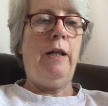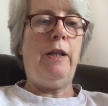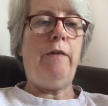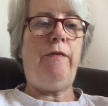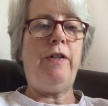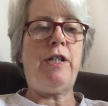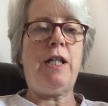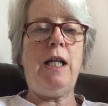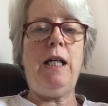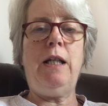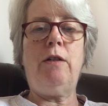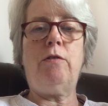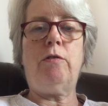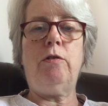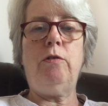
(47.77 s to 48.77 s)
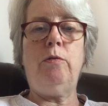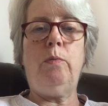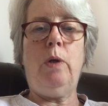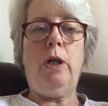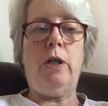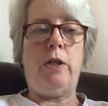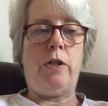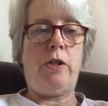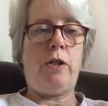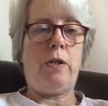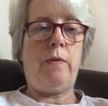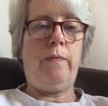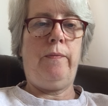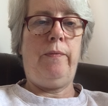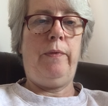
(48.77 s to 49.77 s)
The fatigue grew
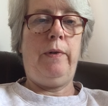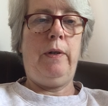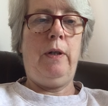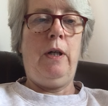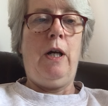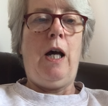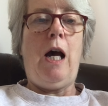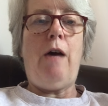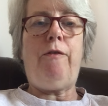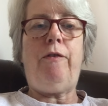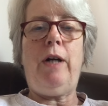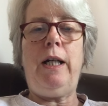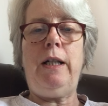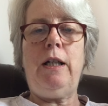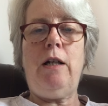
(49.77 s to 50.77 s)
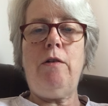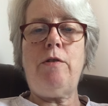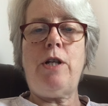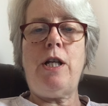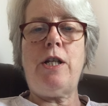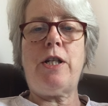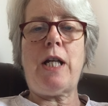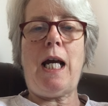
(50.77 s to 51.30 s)
worse. A friend noticed